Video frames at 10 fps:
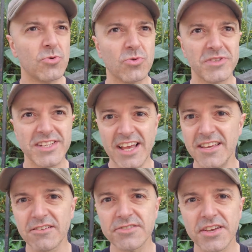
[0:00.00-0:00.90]
10
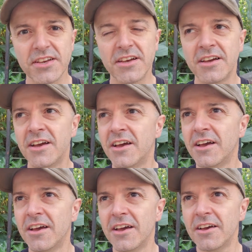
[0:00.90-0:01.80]
years.
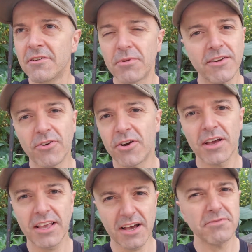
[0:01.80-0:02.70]
Whatever,
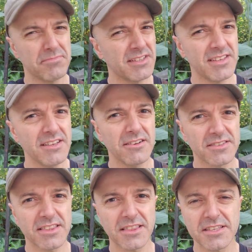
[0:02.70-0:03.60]
yeah, 10 years. I
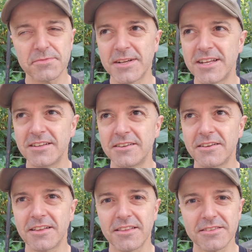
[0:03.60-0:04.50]
think this is
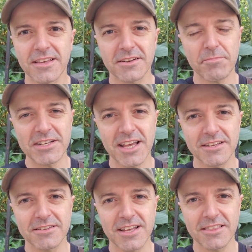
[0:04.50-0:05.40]
this is the end of my
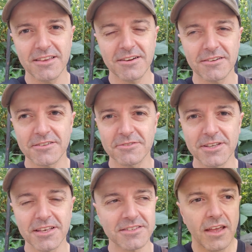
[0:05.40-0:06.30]
10th year doing
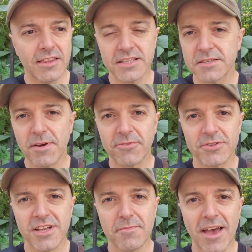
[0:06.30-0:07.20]
this. This is my first
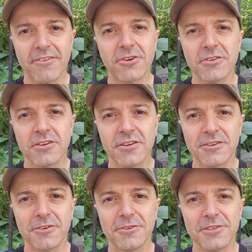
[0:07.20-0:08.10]
time ever
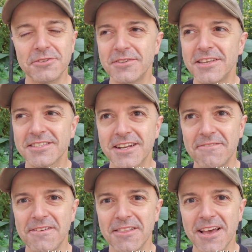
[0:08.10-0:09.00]
doing this, and I
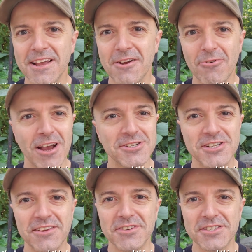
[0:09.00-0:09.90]
feel like Crash
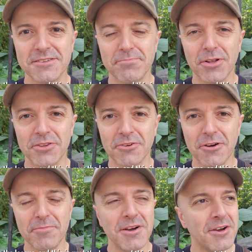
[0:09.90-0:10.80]
Davis in Bull Durham,
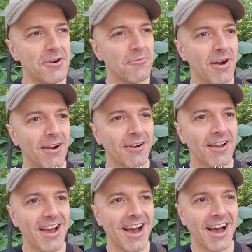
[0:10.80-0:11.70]
where
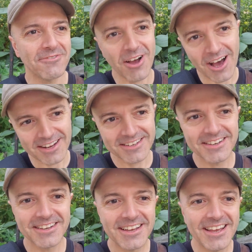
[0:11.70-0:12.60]
I've got
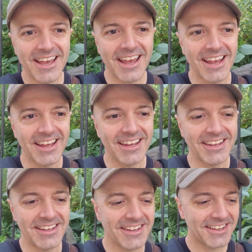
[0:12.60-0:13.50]

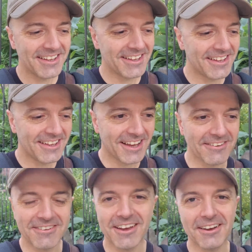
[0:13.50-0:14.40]

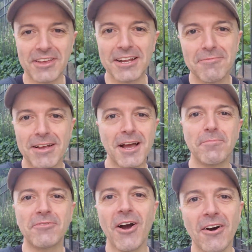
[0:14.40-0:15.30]
I'm getting my cup of
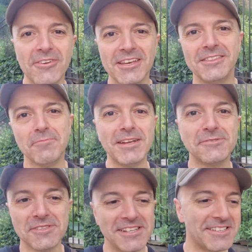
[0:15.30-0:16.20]
coffee in the major
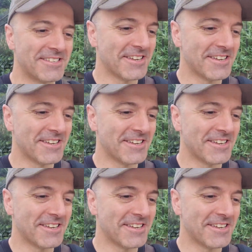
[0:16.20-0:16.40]
leagues,